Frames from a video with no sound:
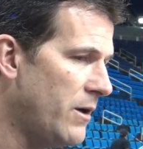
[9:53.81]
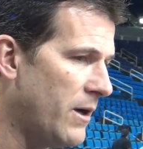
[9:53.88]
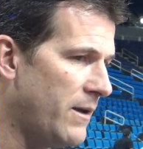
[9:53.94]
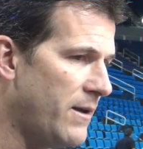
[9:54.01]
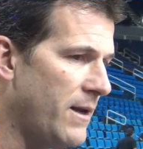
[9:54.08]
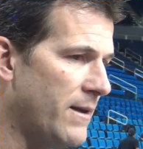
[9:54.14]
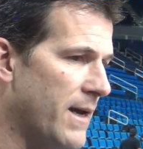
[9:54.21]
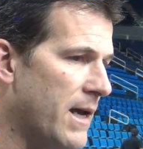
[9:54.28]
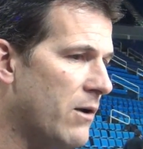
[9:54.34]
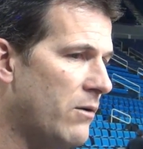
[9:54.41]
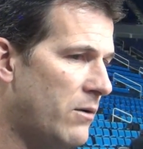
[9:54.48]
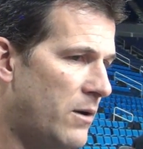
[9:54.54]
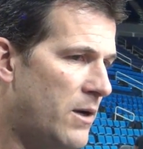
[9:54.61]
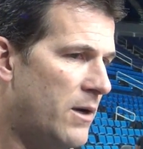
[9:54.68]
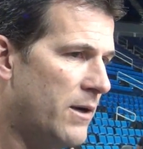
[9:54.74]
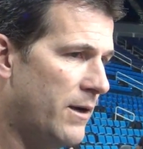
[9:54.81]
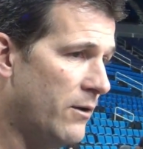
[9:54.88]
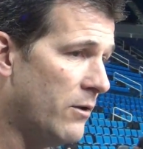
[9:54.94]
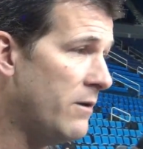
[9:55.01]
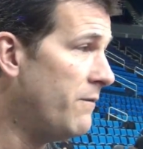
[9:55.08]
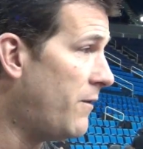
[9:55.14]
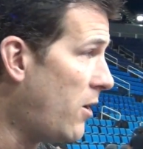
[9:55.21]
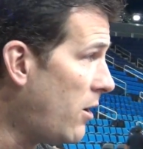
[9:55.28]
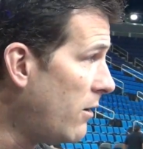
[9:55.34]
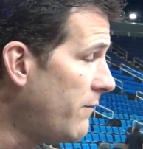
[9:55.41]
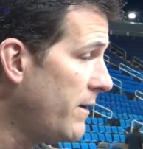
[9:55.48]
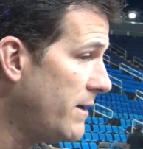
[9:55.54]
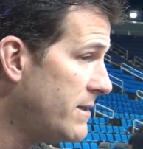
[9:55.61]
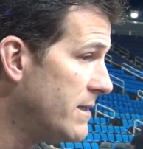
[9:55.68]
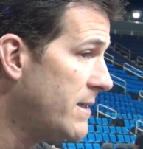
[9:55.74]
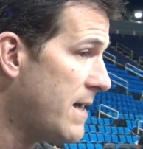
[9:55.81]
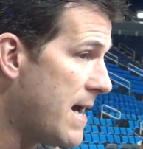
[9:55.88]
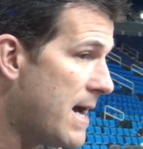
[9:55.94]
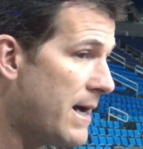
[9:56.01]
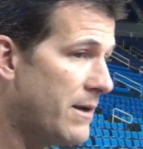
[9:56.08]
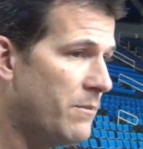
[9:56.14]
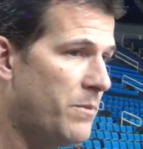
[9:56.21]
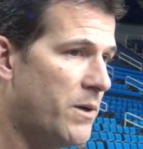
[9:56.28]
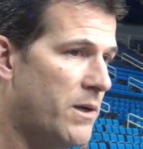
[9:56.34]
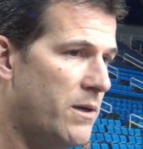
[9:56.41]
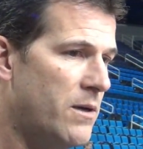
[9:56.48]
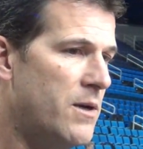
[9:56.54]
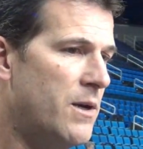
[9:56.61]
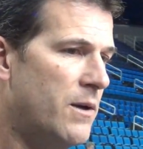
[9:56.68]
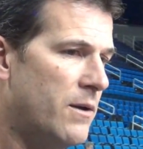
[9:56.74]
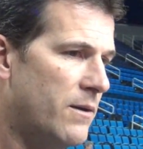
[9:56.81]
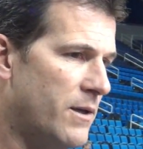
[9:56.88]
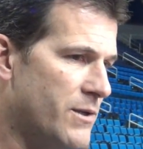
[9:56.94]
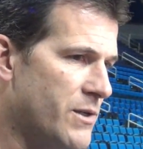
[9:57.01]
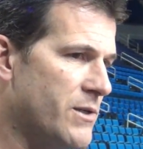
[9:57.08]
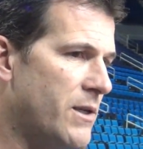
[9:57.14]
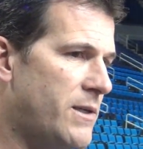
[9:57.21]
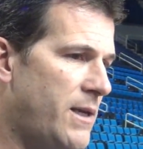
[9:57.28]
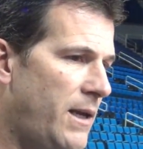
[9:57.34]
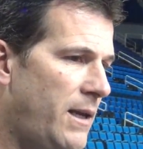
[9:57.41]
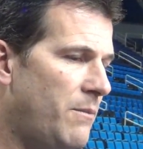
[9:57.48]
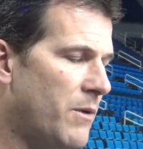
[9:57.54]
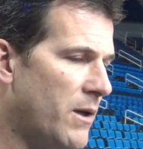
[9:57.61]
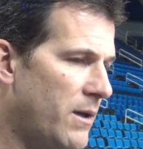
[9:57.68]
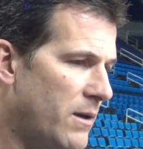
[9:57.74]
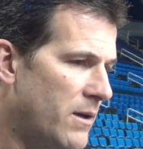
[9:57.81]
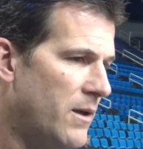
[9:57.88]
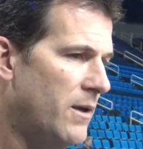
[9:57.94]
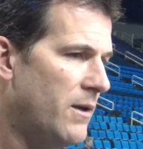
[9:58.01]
You know, I think that'll he'll evolve into that. But this is a team that,